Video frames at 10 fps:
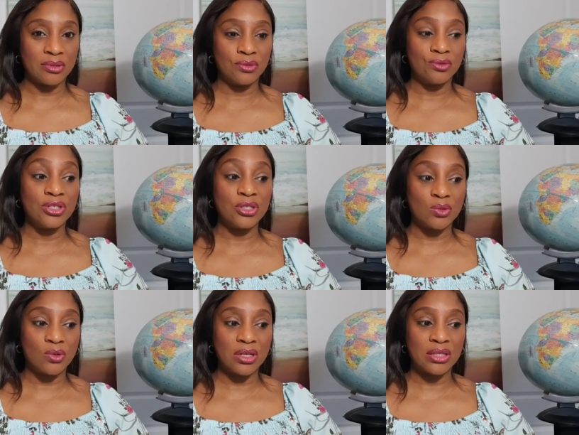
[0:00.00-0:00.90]
You need to
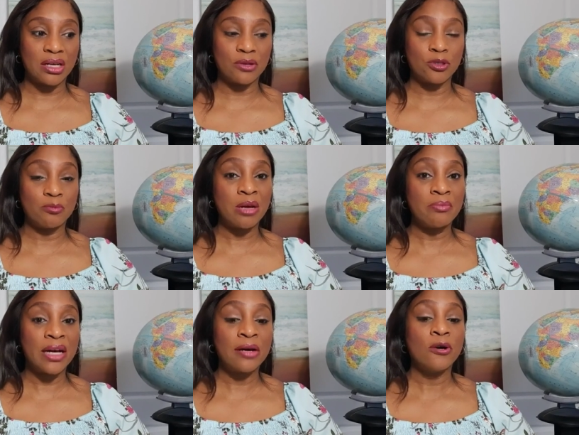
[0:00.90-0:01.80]
call it out.
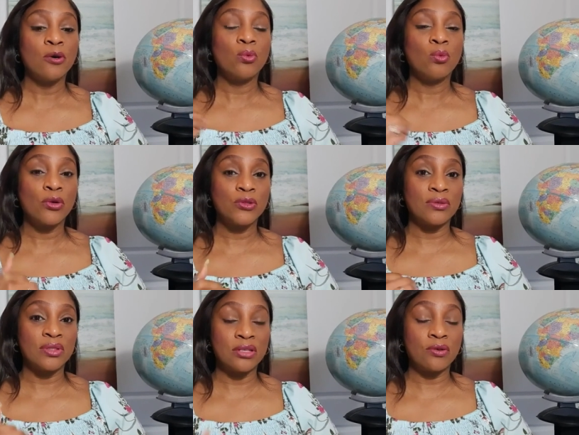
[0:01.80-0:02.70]
Remember what you
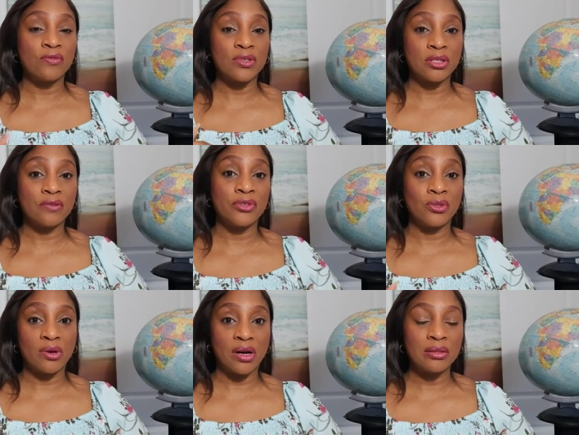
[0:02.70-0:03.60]
think of yourself in
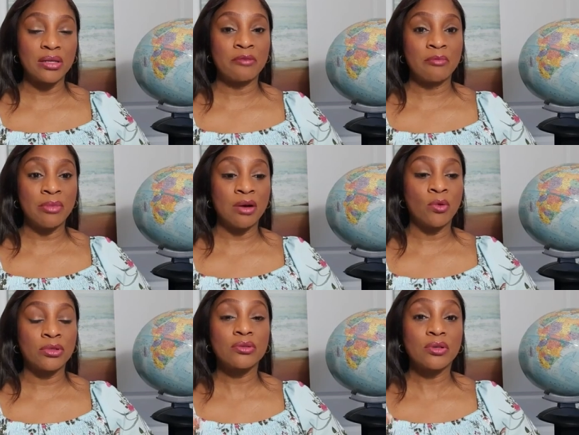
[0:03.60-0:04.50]
your heart and remember
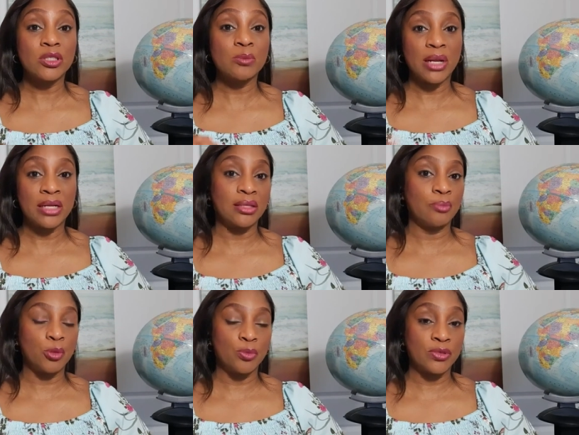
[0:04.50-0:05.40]
what God's plans and
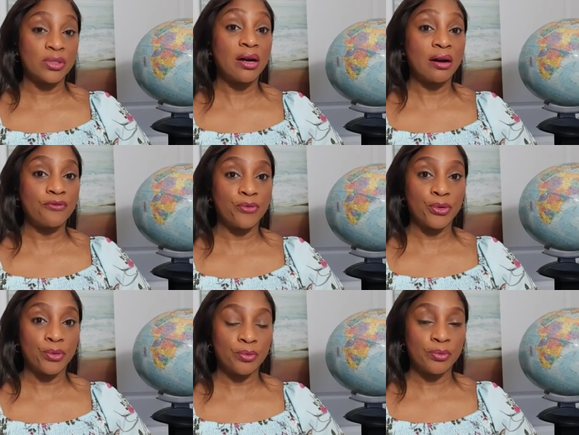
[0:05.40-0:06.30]
purpose are for you.